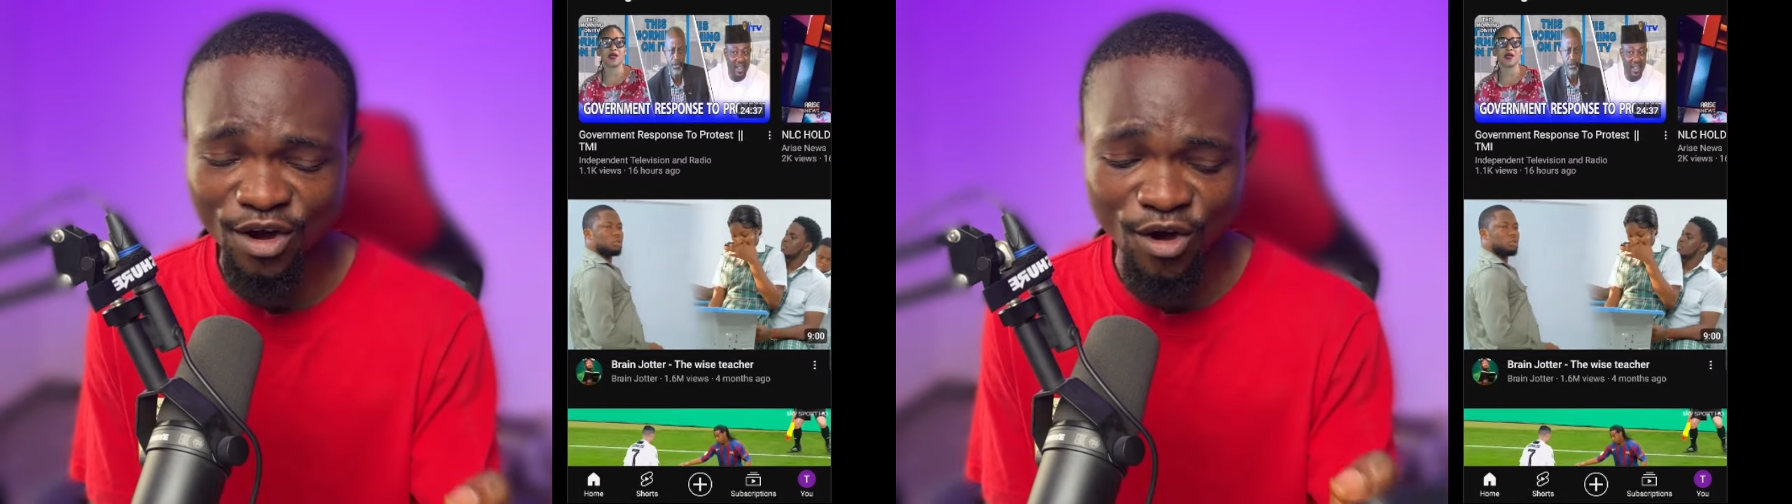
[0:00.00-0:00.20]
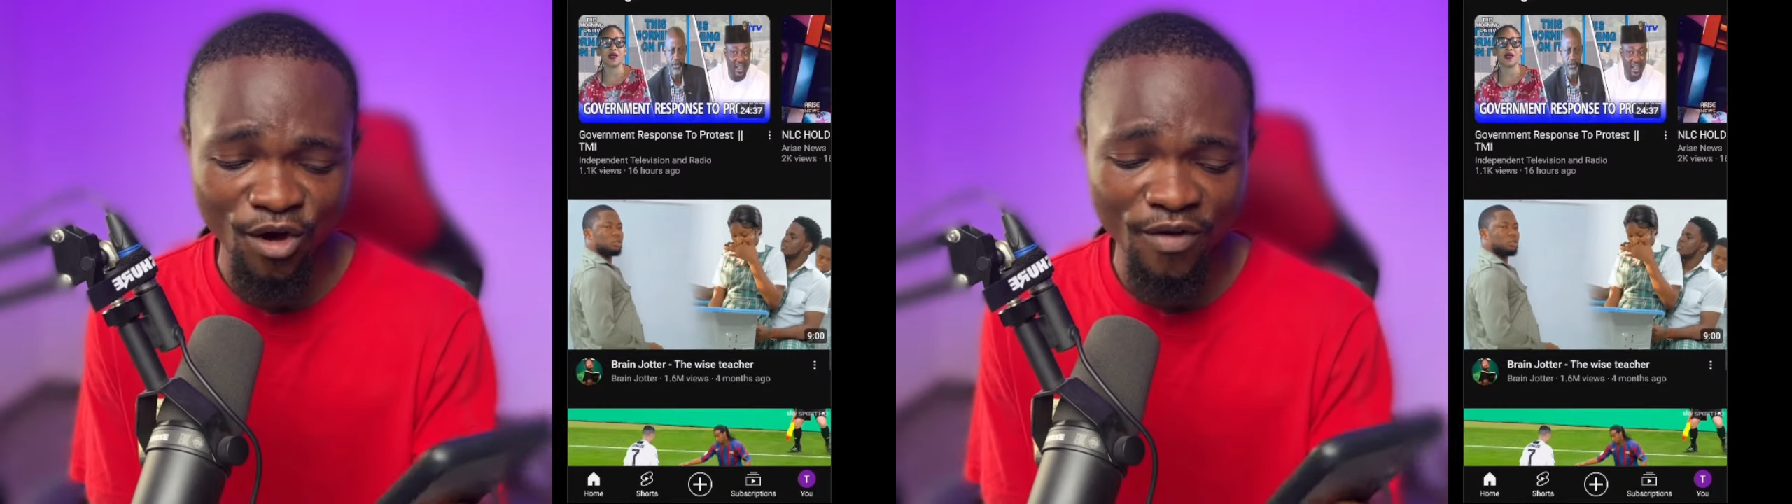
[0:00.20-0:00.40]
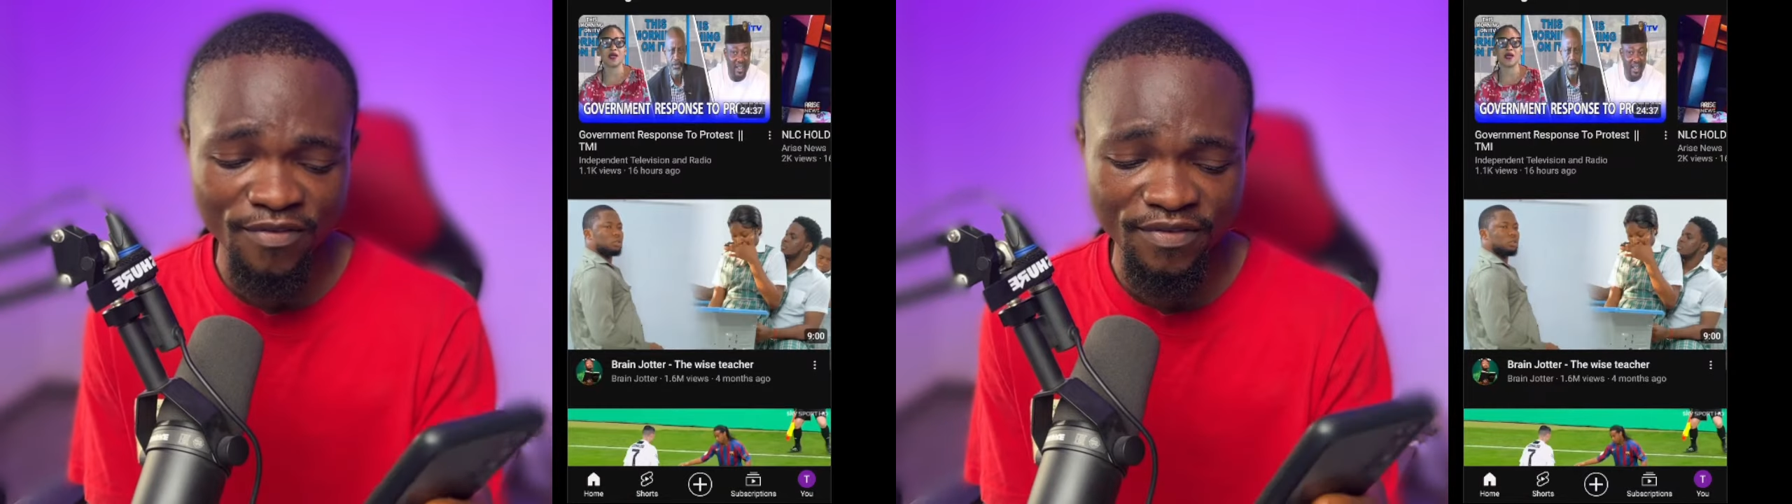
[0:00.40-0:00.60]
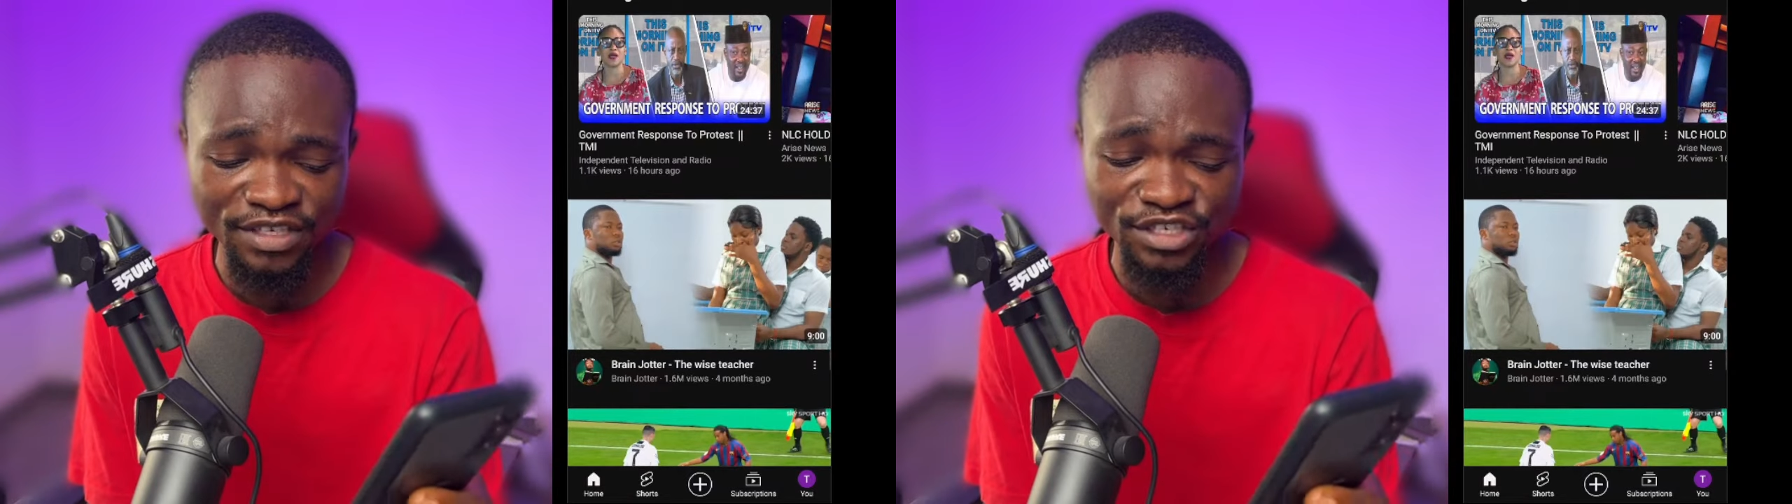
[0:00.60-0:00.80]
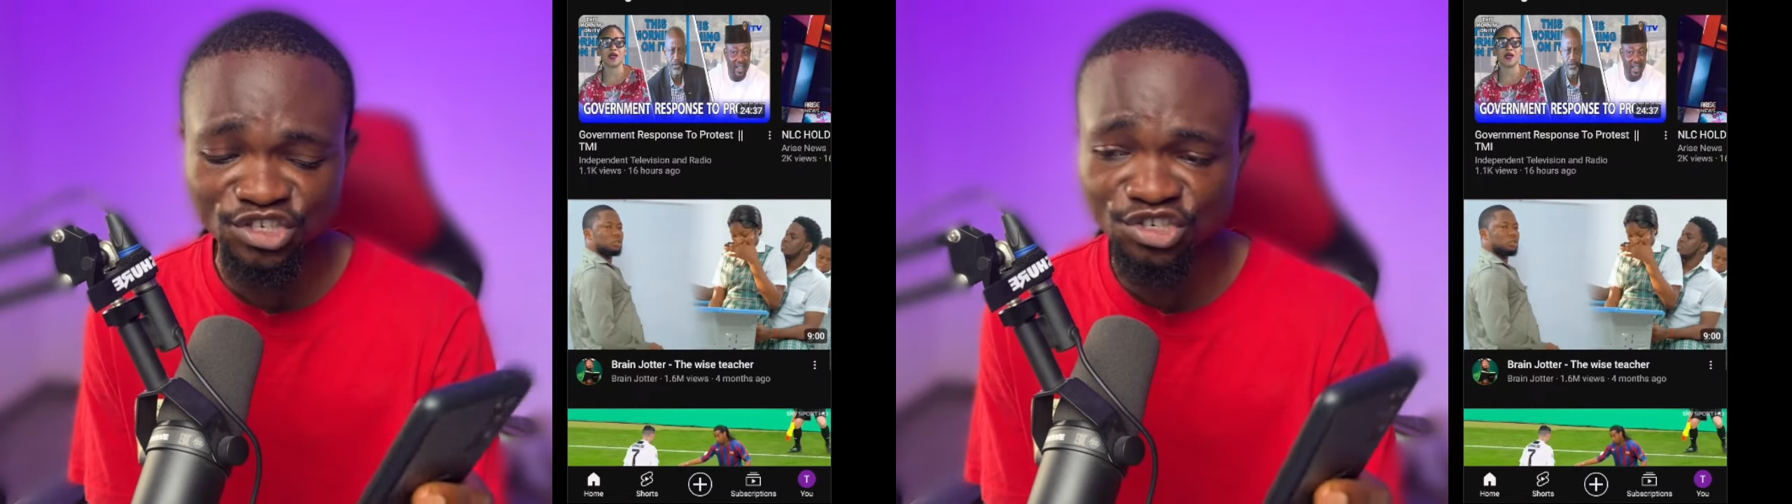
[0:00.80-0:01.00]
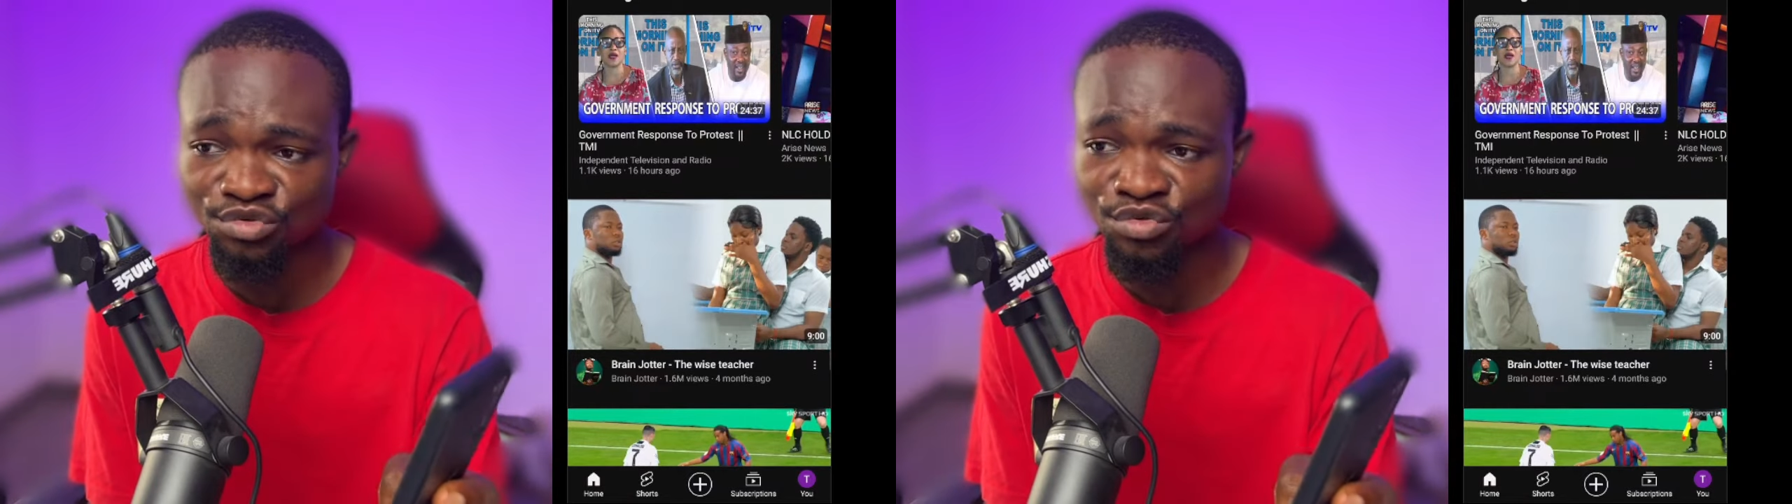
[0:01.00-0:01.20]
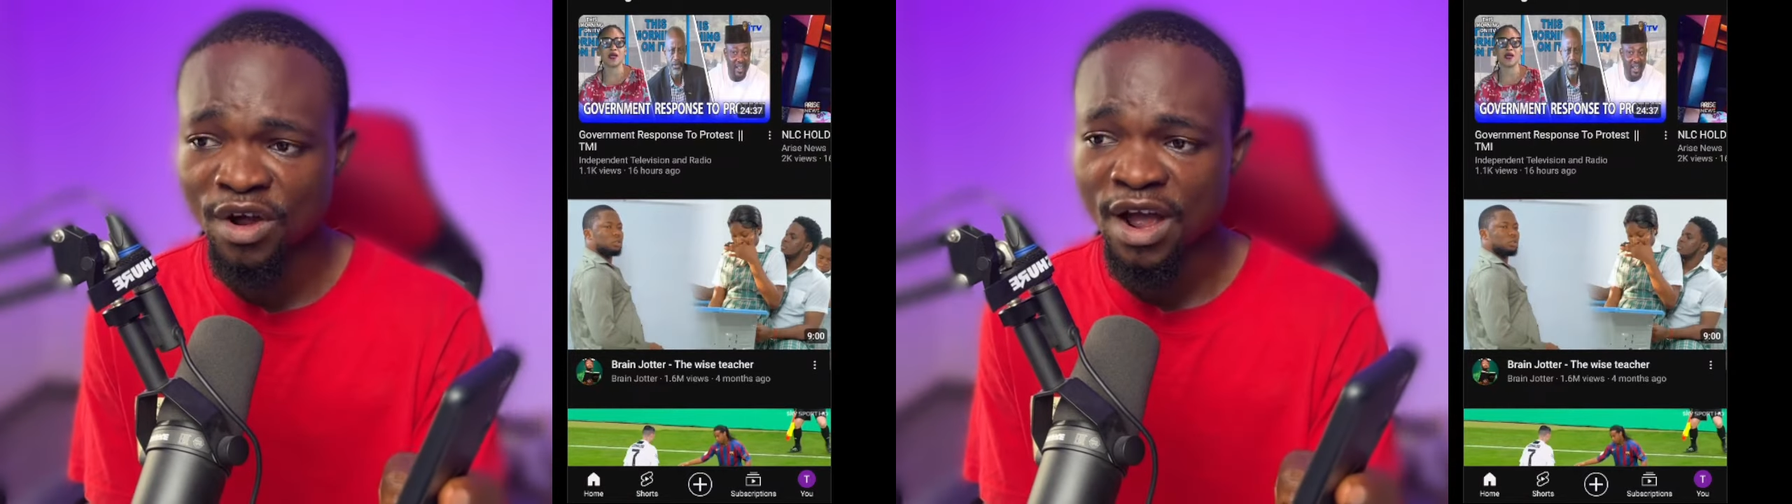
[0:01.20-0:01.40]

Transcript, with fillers: on this U